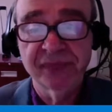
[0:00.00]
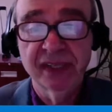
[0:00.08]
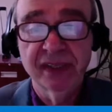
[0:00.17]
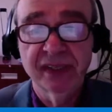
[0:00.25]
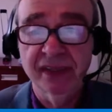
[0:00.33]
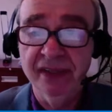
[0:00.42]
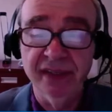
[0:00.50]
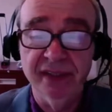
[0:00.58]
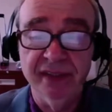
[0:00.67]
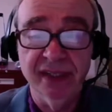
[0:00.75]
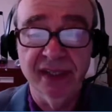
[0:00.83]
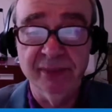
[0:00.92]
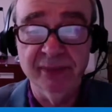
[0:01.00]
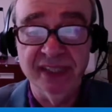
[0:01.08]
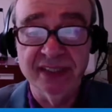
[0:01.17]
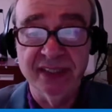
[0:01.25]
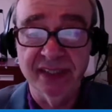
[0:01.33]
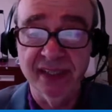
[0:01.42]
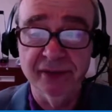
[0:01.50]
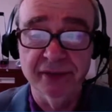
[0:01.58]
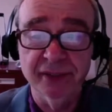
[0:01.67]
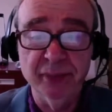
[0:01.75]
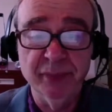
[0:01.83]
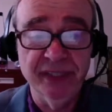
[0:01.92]
There I met
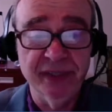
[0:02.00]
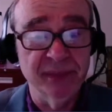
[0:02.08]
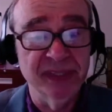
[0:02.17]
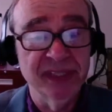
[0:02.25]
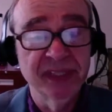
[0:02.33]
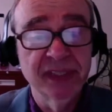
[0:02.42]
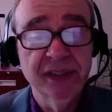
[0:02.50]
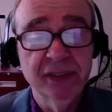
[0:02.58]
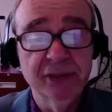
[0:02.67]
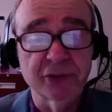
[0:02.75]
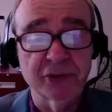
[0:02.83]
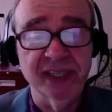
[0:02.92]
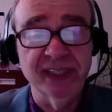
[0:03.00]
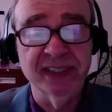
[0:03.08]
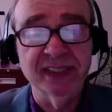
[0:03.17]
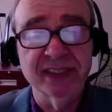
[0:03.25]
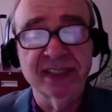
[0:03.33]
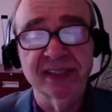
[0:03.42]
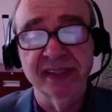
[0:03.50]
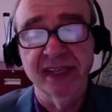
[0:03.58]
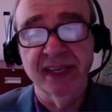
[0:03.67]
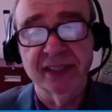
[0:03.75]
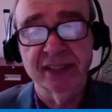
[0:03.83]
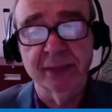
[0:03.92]
Anthony Pym, whose writings in the
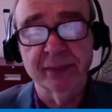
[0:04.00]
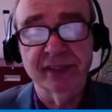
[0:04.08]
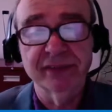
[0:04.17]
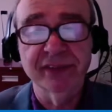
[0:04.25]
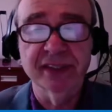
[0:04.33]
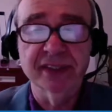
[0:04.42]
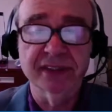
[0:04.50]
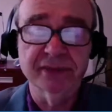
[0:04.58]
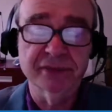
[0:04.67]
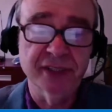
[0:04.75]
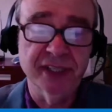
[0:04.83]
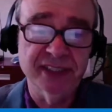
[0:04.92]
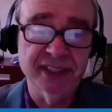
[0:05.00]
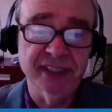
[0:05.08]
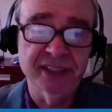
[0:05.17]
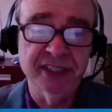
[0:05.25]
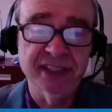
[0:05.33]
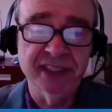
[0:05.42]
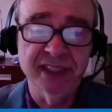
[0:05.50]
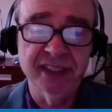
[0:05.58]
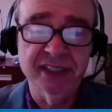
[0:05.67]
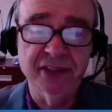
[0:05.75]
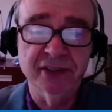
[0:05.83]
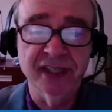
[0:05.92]
academic field of translation
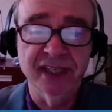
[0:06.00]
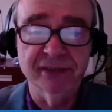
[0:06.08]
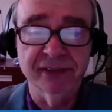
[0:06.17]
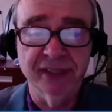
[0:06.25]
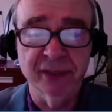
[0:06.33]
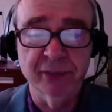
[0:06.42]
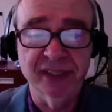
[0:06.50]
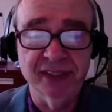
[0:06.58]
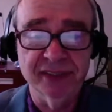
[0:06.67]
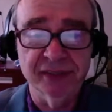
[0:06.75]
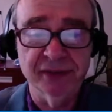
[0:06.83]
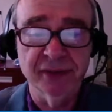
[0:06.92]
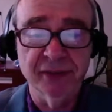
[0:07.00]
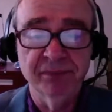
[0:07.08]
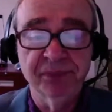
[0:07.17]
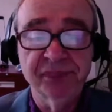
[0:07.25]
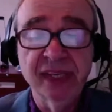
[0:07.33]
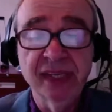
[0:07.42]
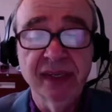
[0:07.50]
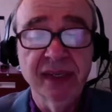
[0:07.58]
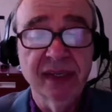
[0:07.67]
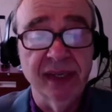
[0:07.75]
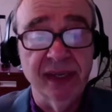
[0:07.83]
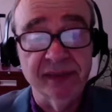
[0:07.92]
studies are now very well known.
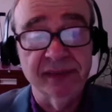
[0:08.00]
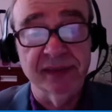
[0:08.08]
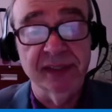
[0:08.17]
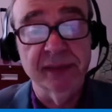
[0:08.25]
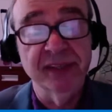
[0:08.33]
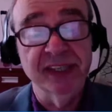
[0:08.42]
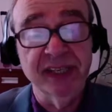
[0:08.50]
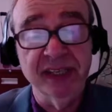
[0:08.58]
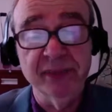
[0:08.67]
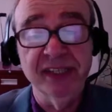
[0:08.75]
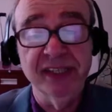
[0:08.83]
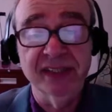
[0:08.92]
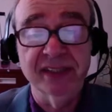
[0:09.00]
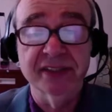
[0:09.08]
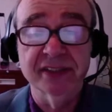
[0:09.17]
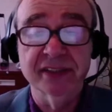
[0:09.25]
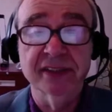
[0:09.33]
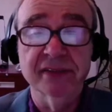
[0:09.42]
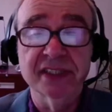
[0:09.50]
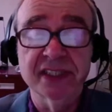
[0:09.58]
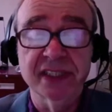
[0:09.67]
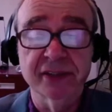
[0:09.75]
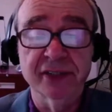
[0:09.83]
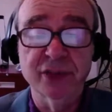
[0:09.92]
Anthony became the editor of a
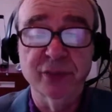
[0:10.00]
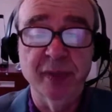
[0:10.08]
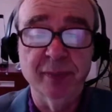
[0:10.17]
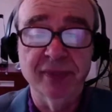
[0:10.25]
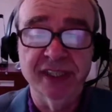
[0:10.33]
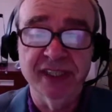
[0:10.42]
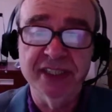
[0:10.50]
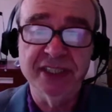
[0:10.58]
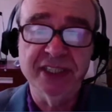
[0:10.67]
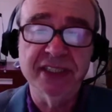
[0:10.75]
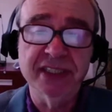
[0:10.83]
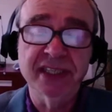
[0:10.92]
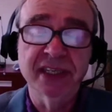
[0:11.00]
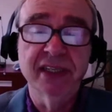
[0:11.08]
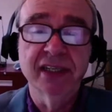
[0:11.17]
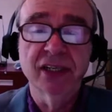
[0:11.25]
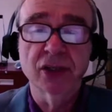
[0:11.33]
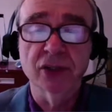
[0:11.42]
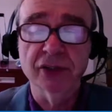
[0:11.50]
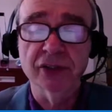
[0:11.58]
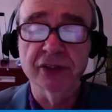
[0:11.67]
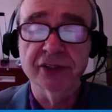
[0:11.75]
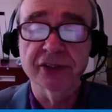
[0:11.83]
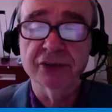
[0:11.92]
series of publications
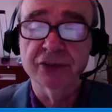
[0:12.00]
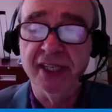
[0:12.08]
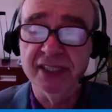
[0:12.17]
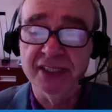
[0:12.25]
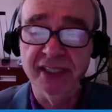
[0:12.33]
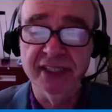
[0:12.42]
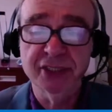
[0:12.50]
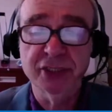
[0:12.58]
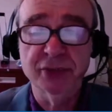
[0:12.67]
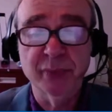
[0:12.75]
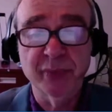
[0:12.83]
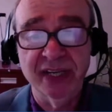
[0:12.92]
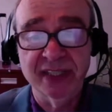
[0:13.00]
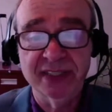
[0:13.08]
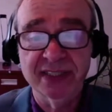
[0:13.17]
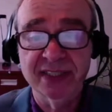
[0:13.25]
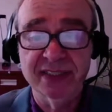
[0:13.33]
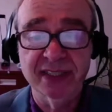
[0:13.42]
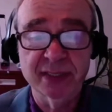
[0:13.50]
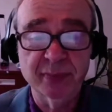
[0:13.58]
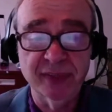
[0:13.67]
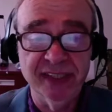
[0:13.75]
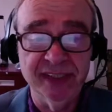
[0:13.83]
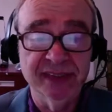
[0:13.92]
called Translation Practices
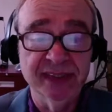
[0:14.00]
Explained,